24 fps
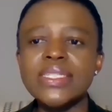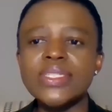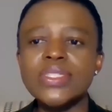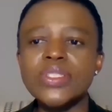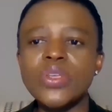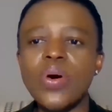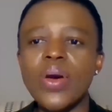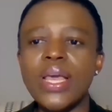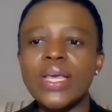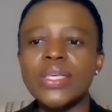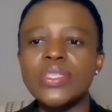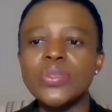
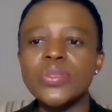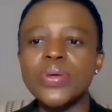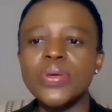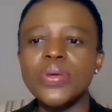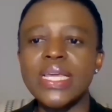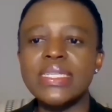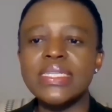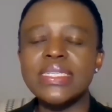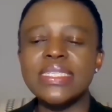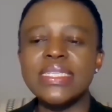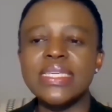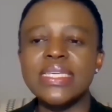So as you
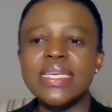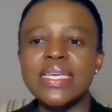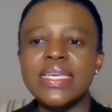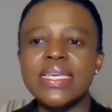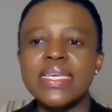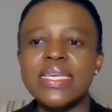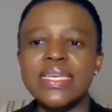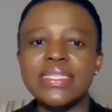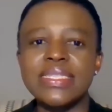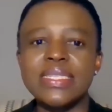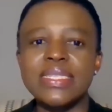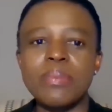can see,
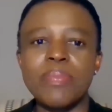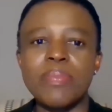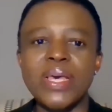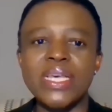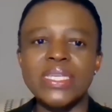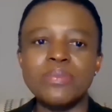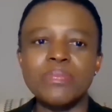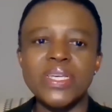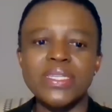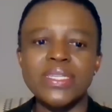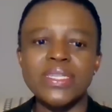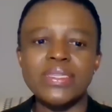he is the
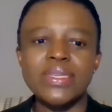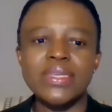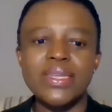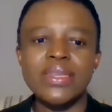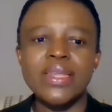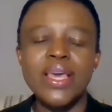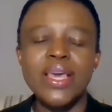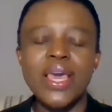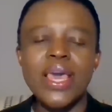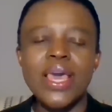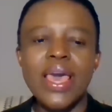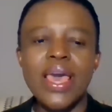best
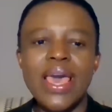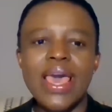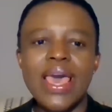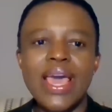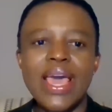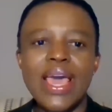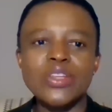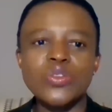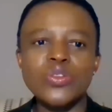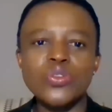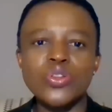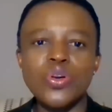person
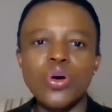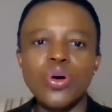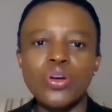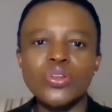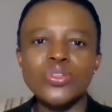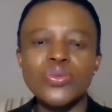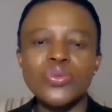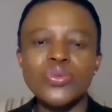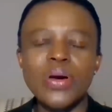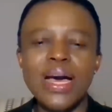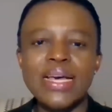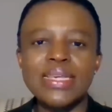to
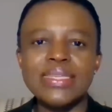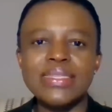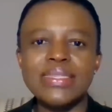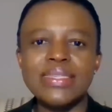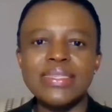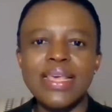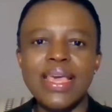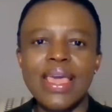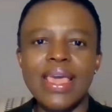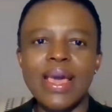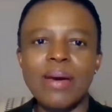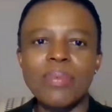talk to us
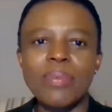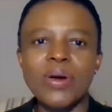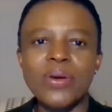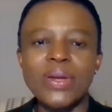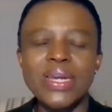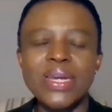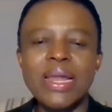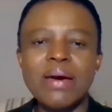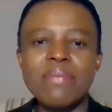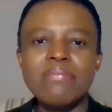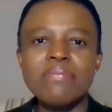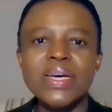
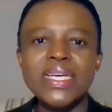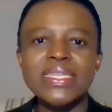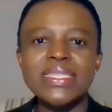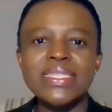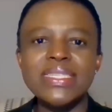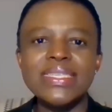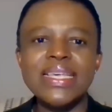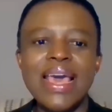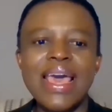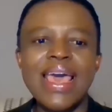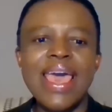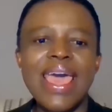about
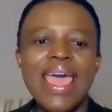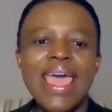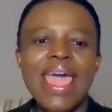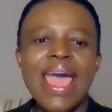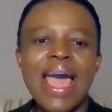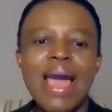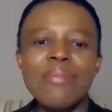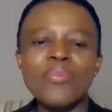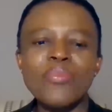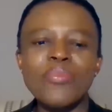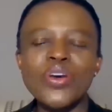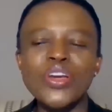numbers.
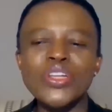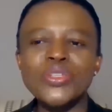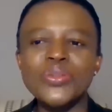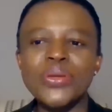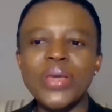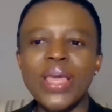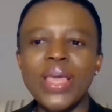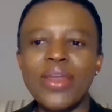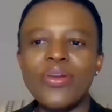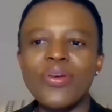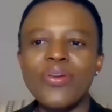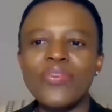I'm going
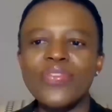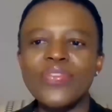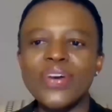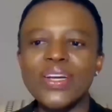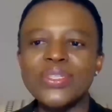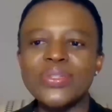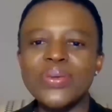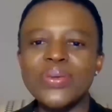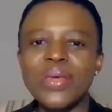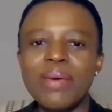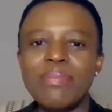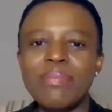to hand over
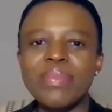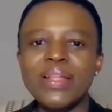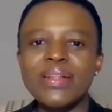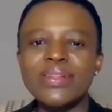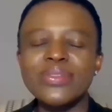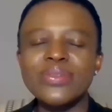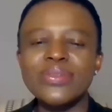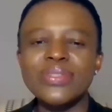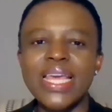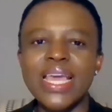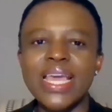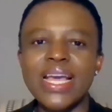to Emil
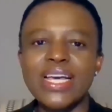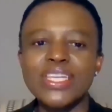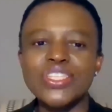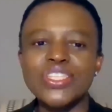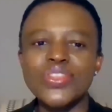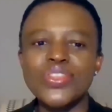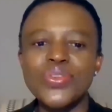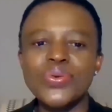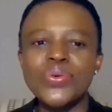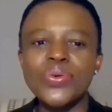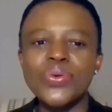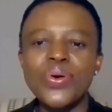to take us
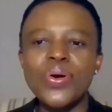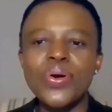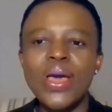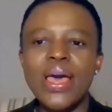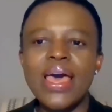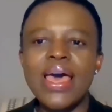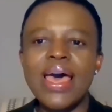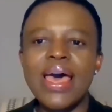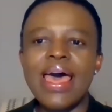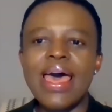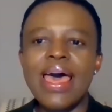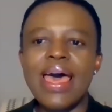through
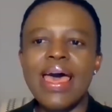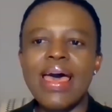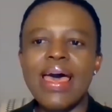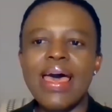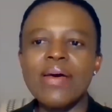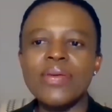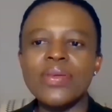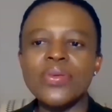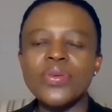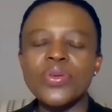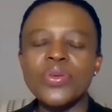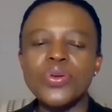
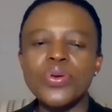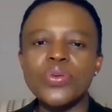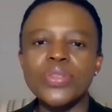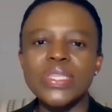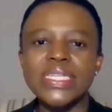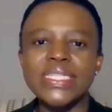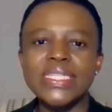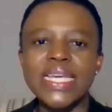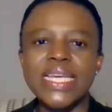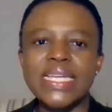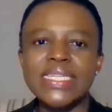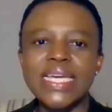the
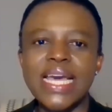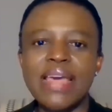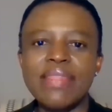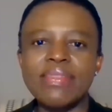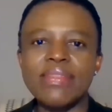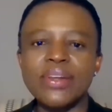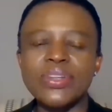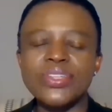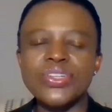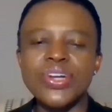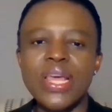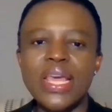data
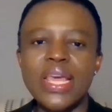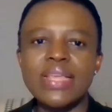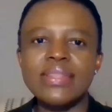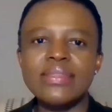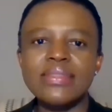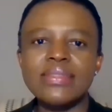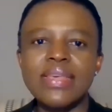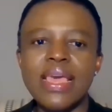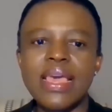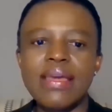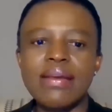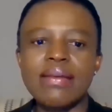and the
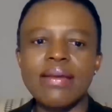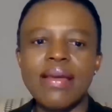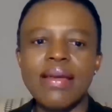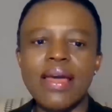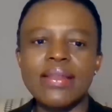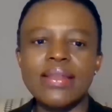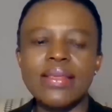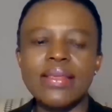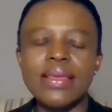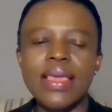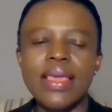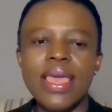trends
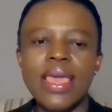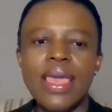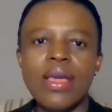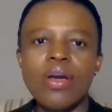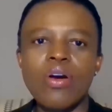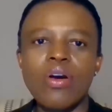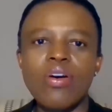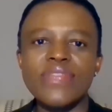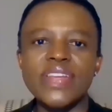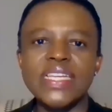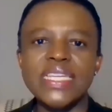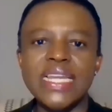regarding
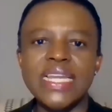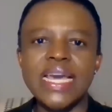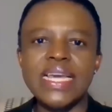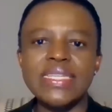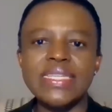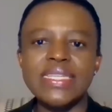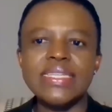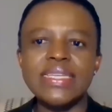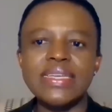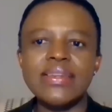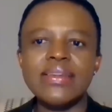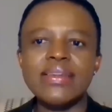
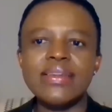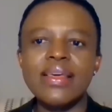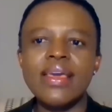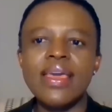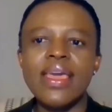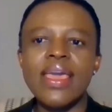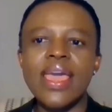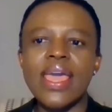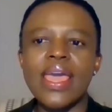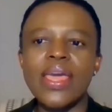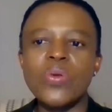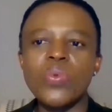COVID-19,
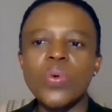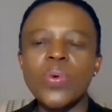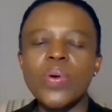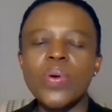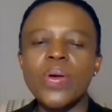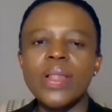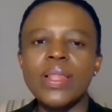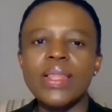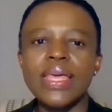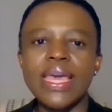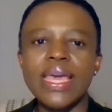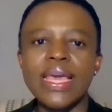and we
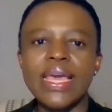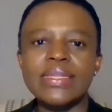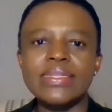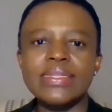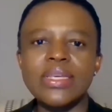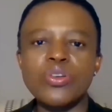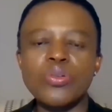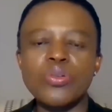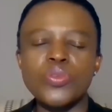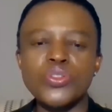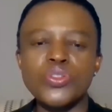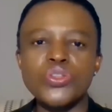will get
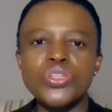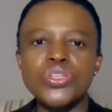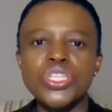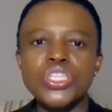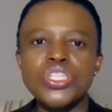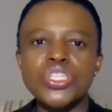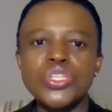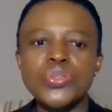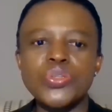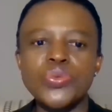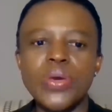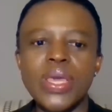an
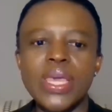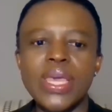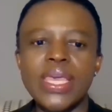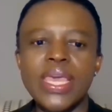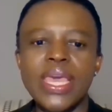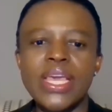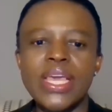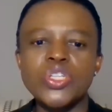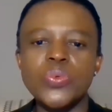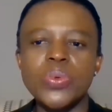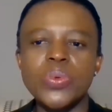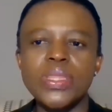opportunity to
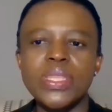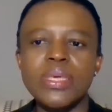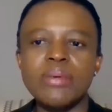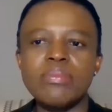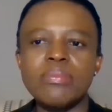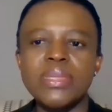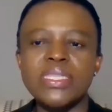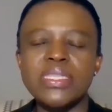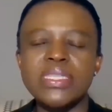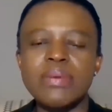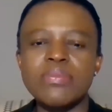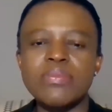engage with
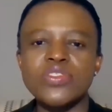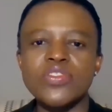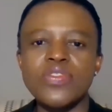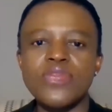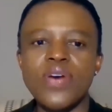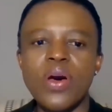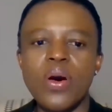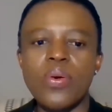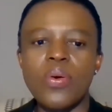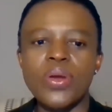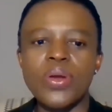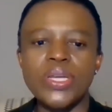him in terms of
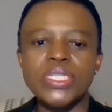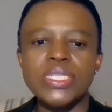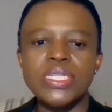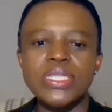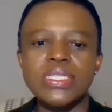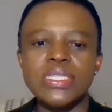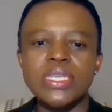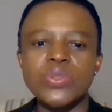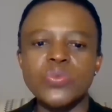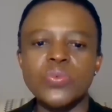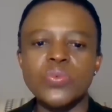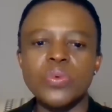our
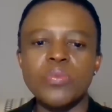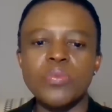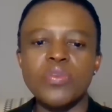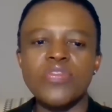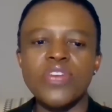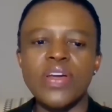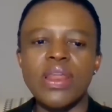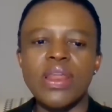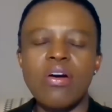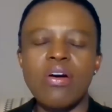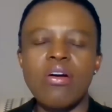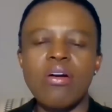questions as we move
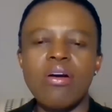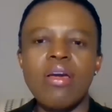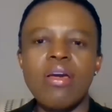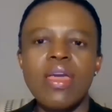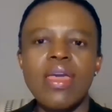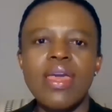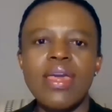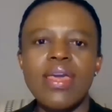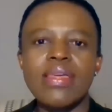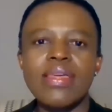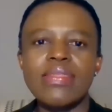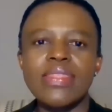along.
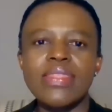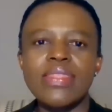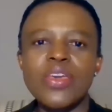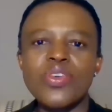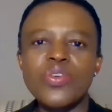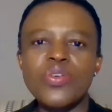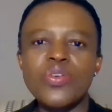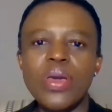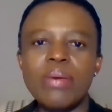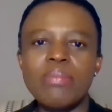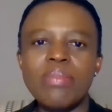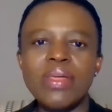
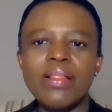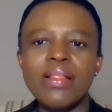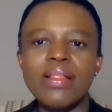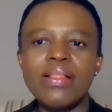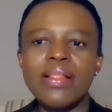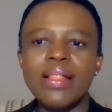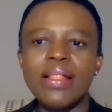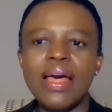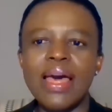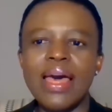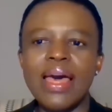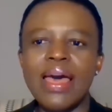Thank you,
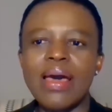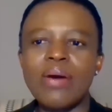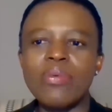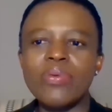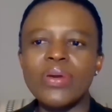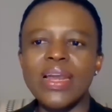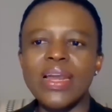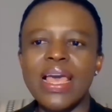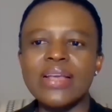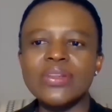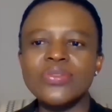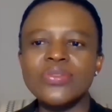Emil. I
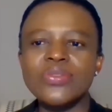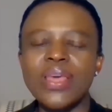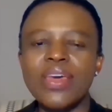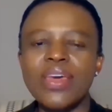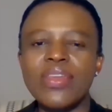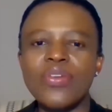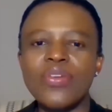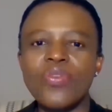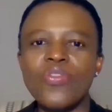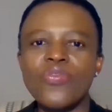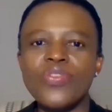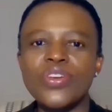would like to
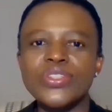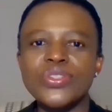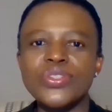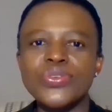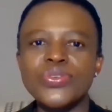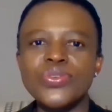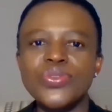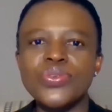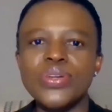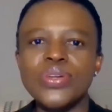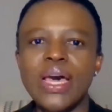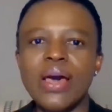hand over
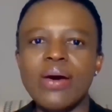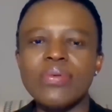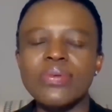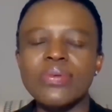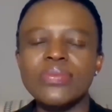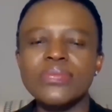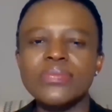to you now.